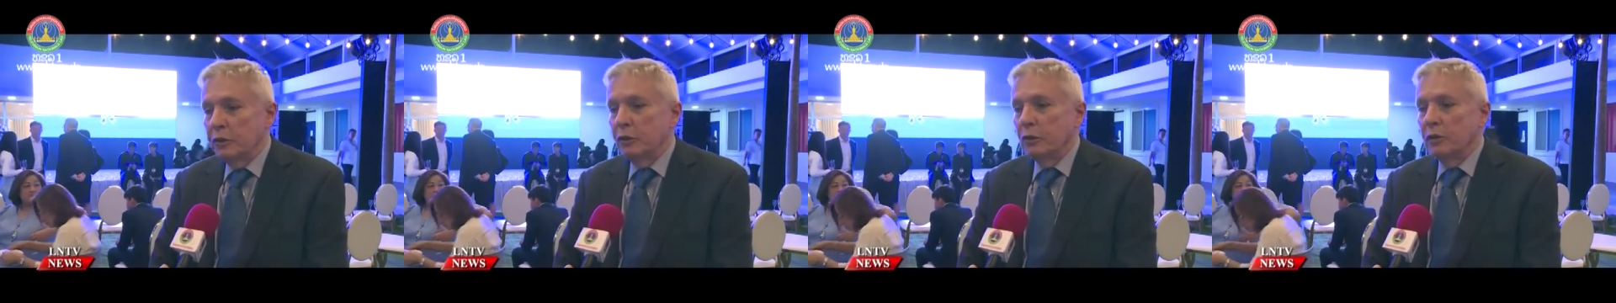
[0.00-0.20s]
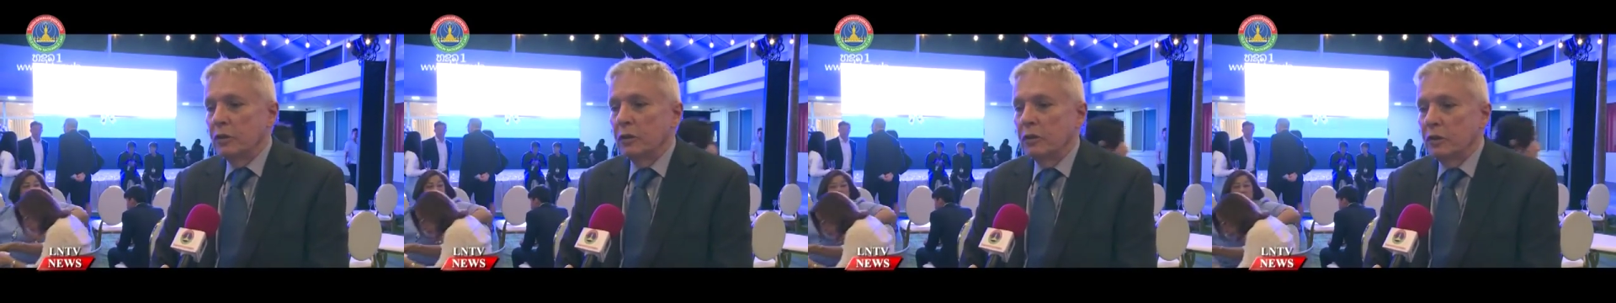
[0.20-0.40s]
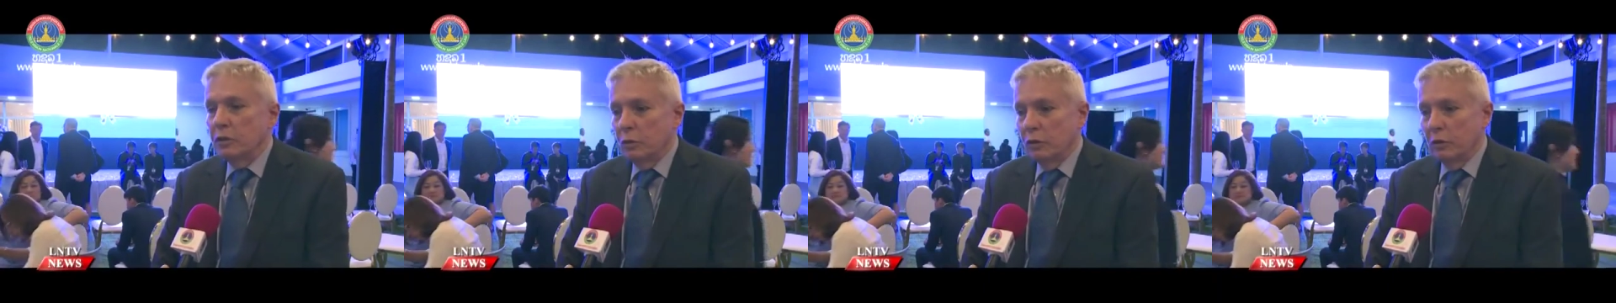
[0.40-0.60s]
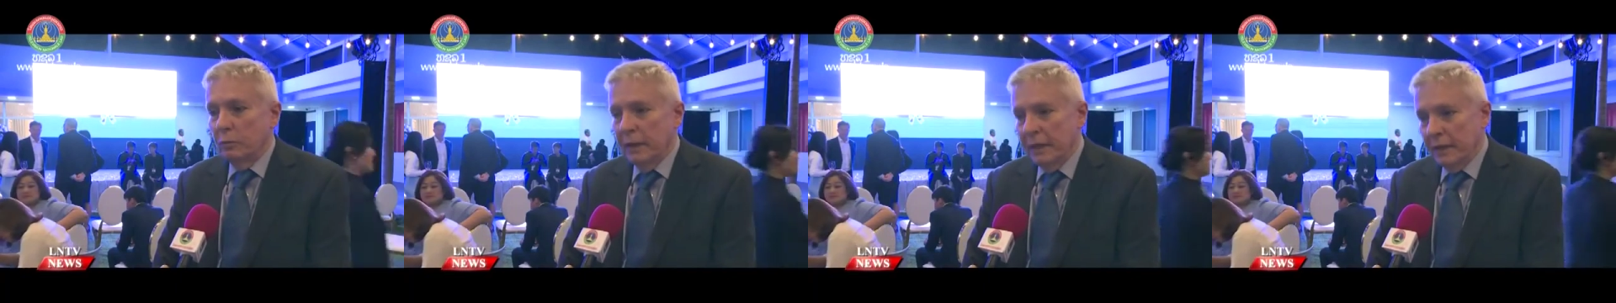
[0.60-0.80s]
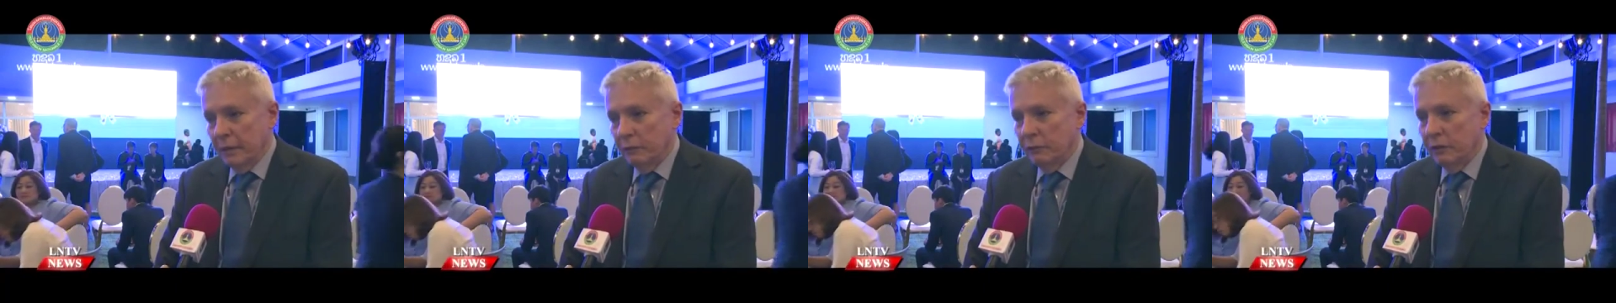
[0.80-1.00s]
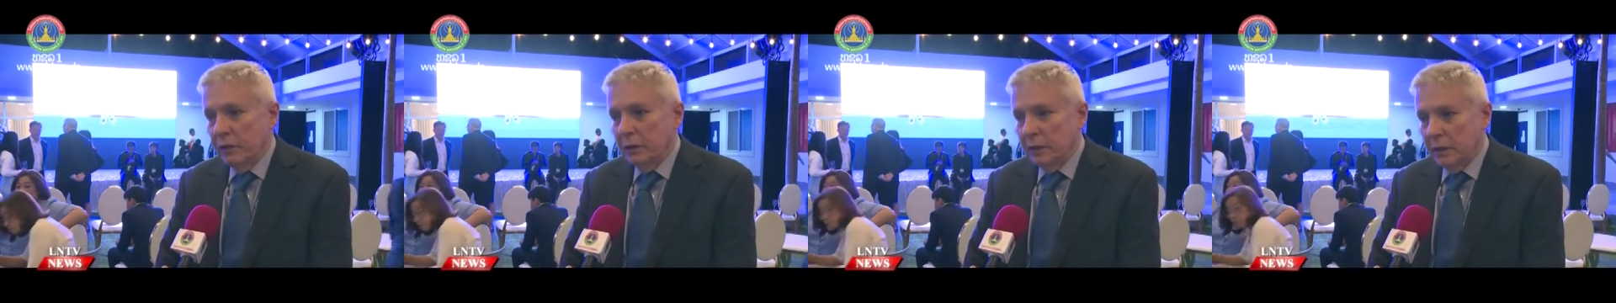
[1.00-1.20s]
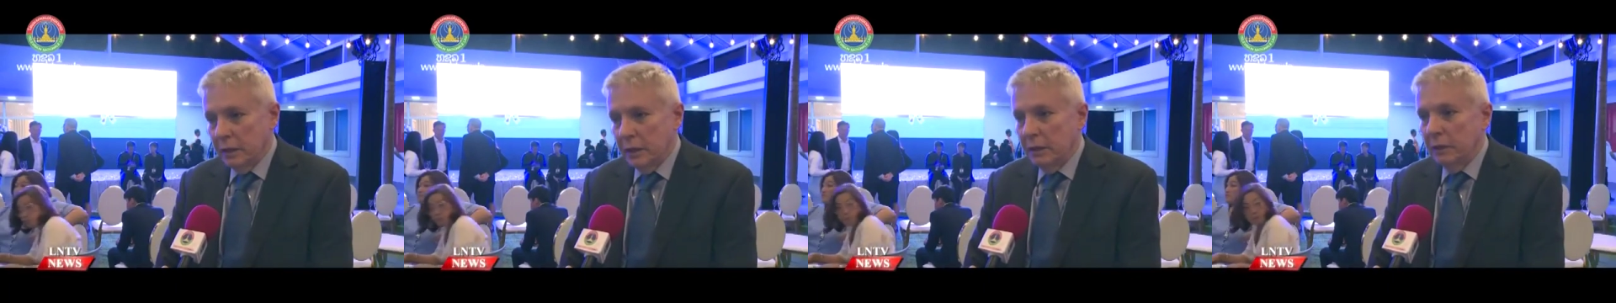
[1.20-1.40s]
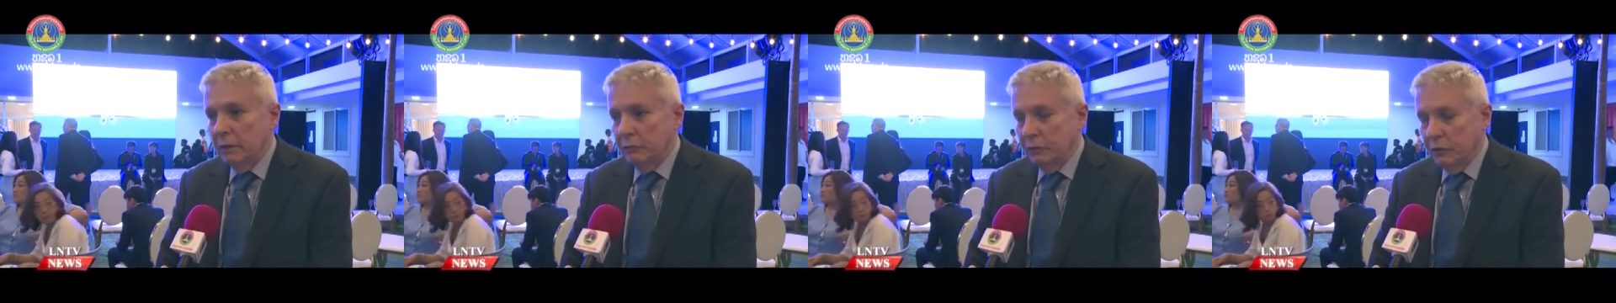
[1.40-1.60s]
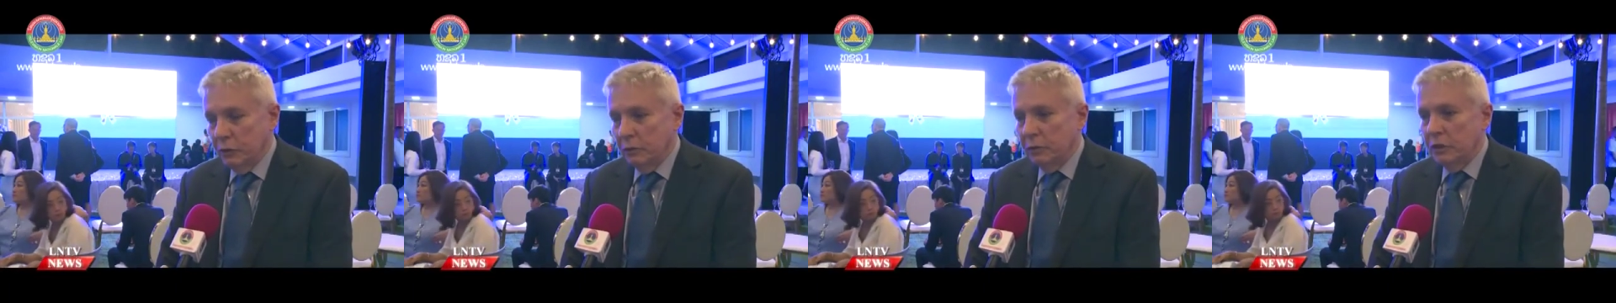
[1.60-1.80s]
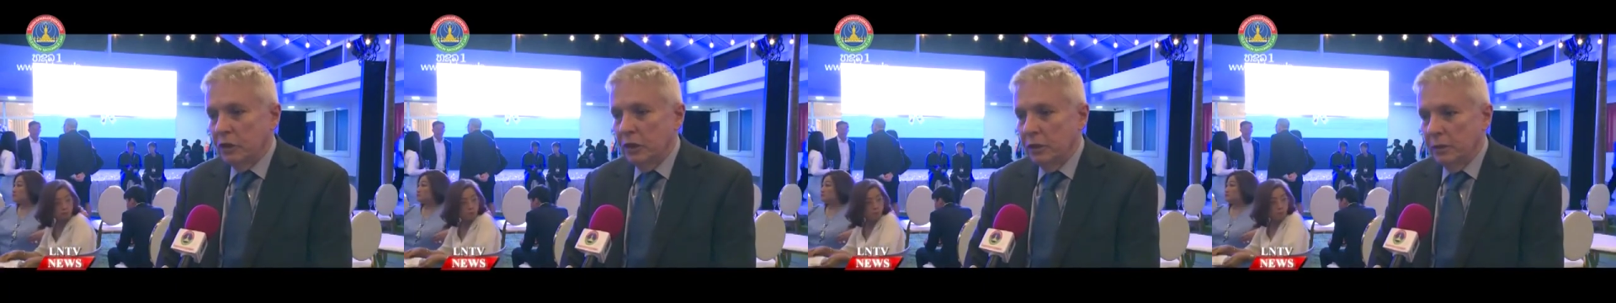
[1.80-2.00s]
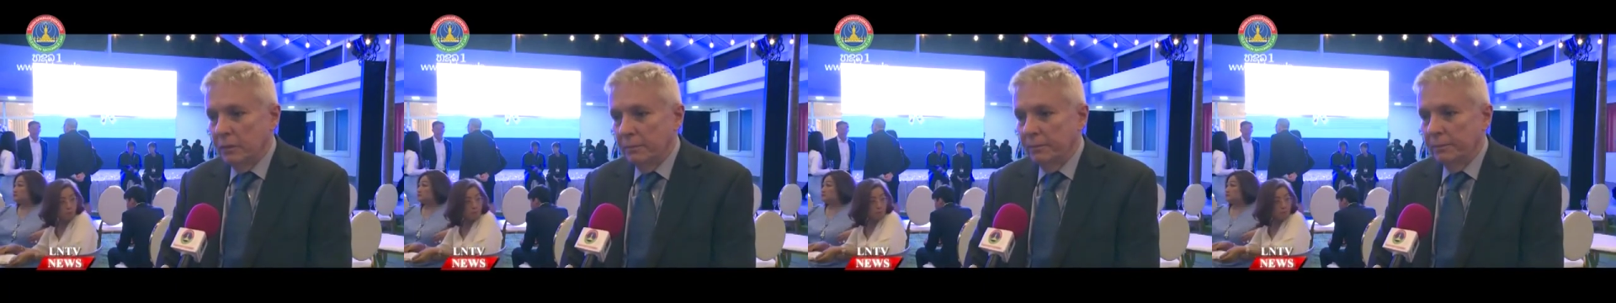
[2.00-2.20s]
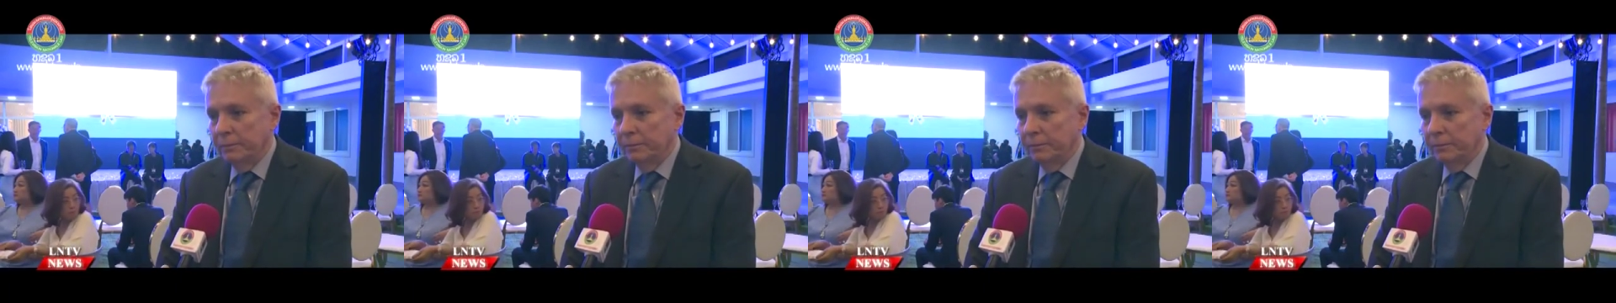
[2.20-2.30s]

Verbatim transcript: students will benefit in the future.